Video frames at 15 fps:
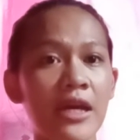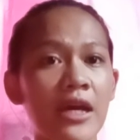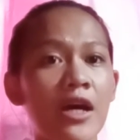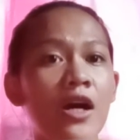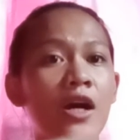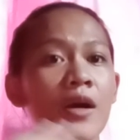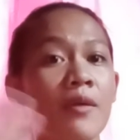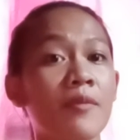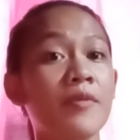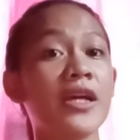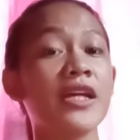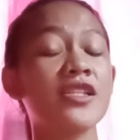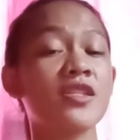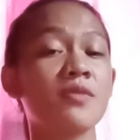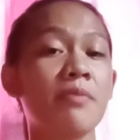
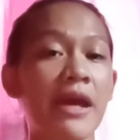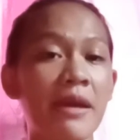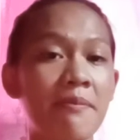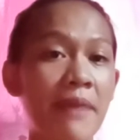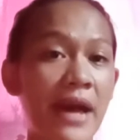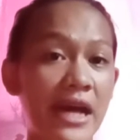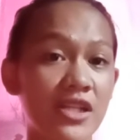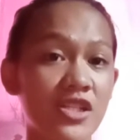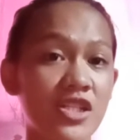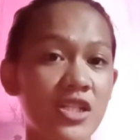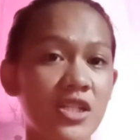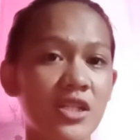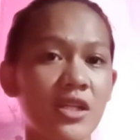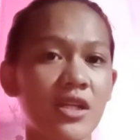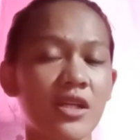It's by
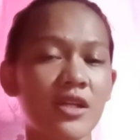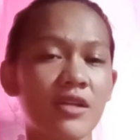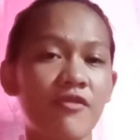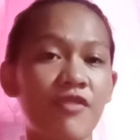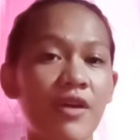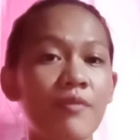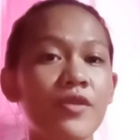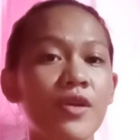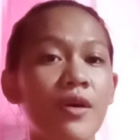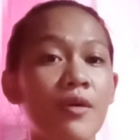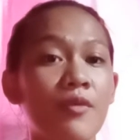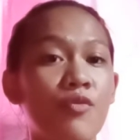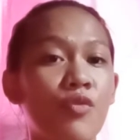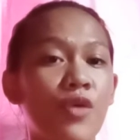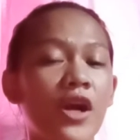batch, from the
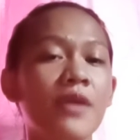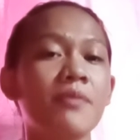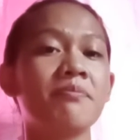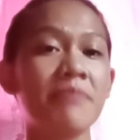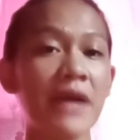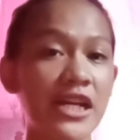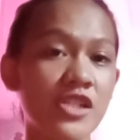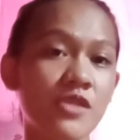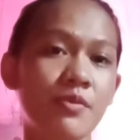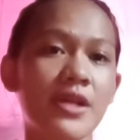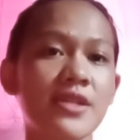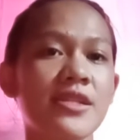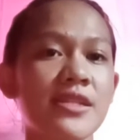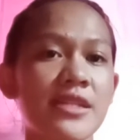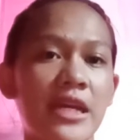word batch
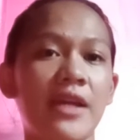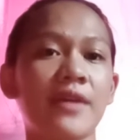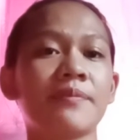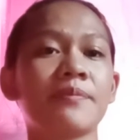processing.